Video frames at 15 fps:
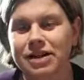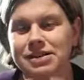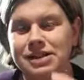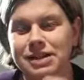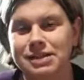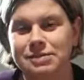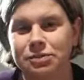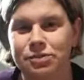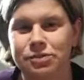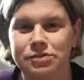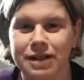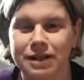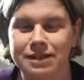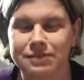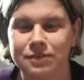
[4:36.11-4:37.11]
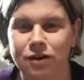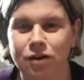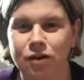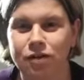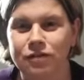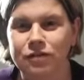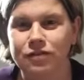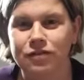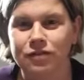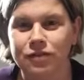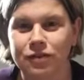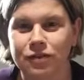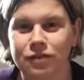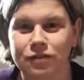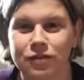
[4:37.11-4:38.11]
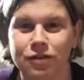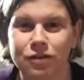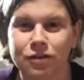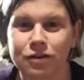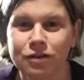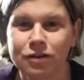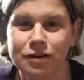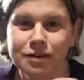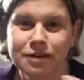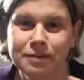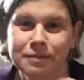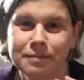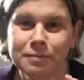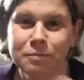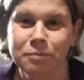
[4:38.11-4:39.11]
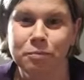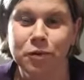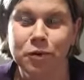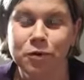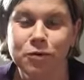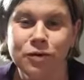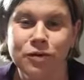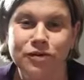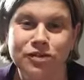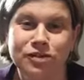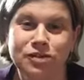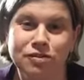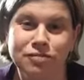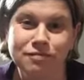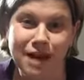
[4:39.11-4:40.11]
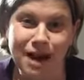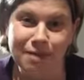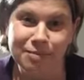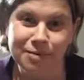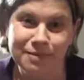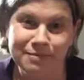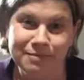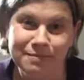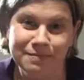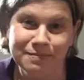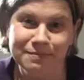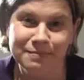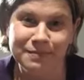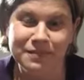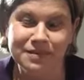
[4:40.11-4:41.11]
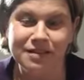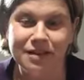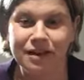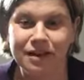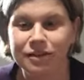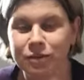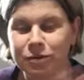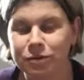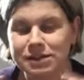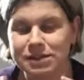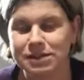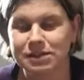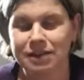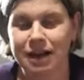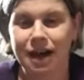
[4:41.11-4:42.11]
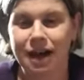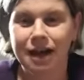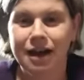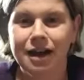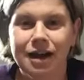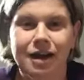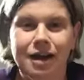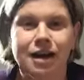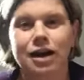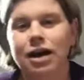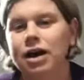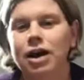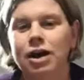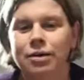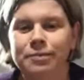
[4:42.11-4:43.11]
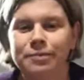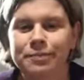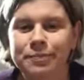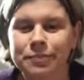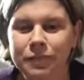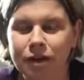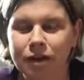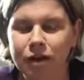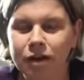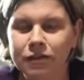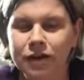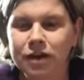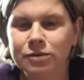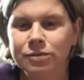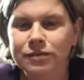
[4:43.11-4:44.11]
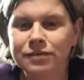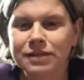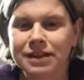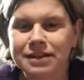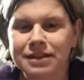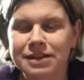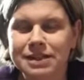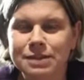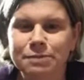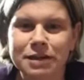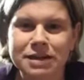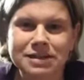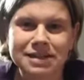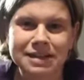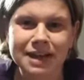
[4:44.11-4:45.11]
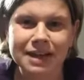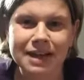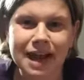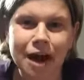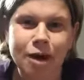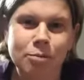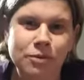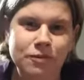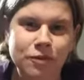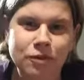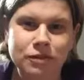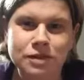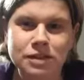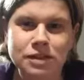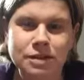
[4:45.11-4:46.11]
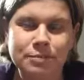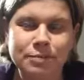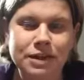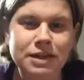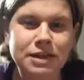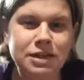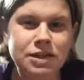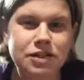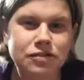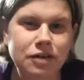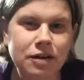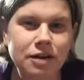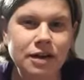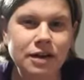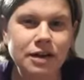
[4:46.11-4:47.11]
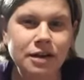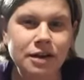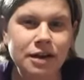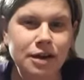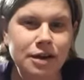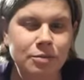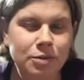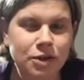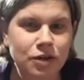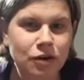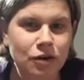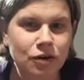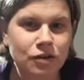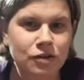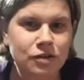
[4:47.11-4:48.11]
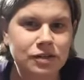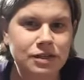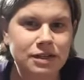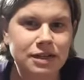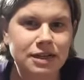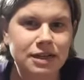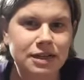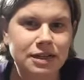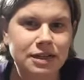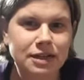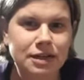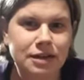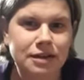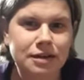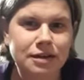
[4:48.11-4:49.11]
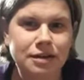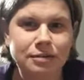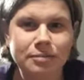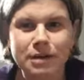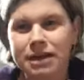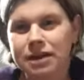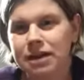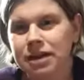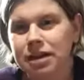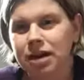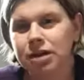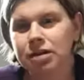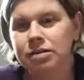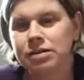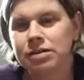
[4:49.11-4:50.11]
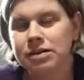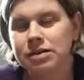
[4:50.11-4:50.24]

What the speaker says: tennis ball transfer off of your ball onto your wrap. So always do that. I've heard with linen it's best to take it out before it's completely dry because it can make it go